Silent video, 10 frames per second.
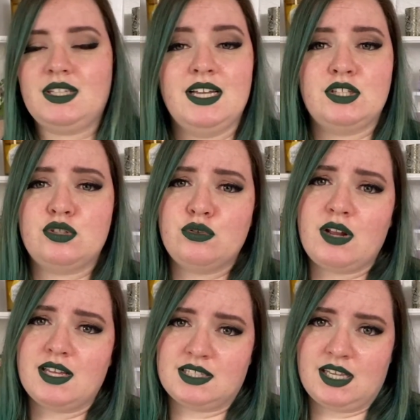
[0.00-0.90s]
it's 2
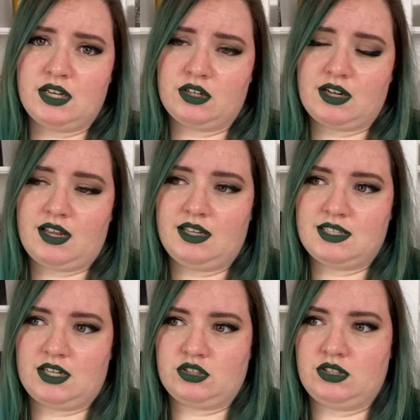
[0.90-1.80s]
days later and it's
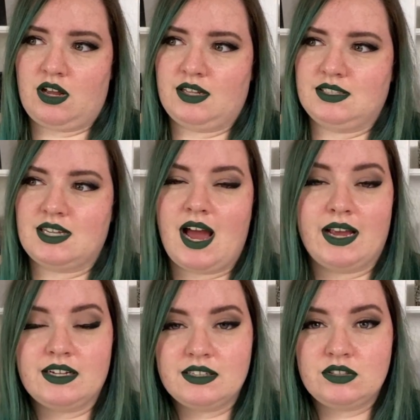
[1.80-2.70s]
actually not
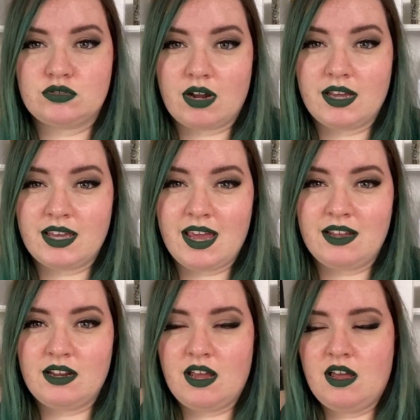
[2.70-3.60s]
entirely dry
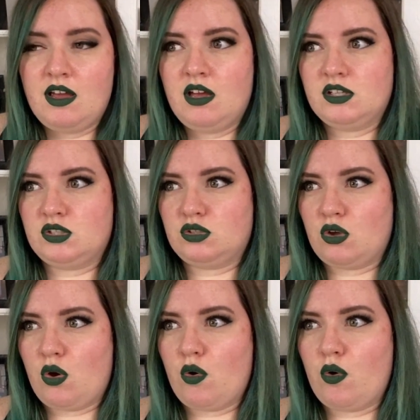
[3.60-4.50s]
yet.
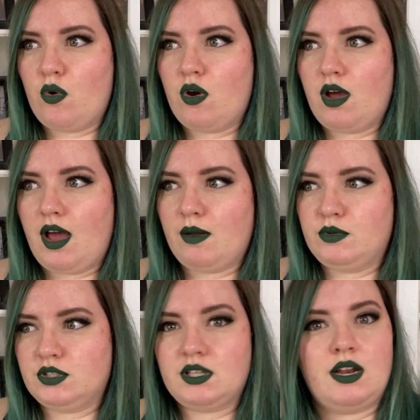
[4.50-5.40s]
So I'm
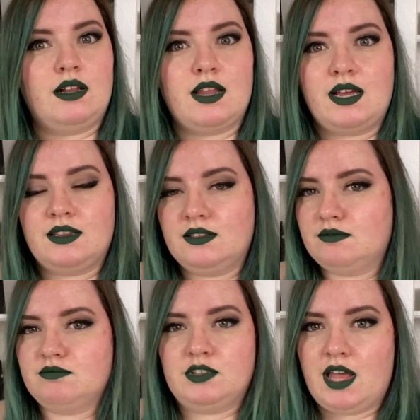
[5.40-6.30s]
just gonna like
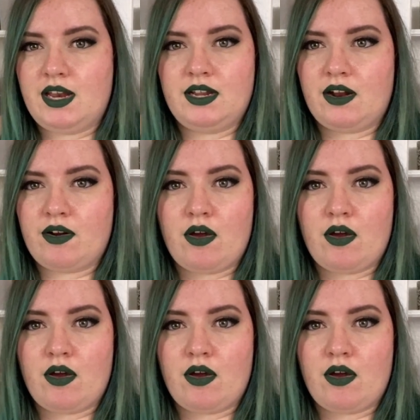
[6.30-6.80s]
let it air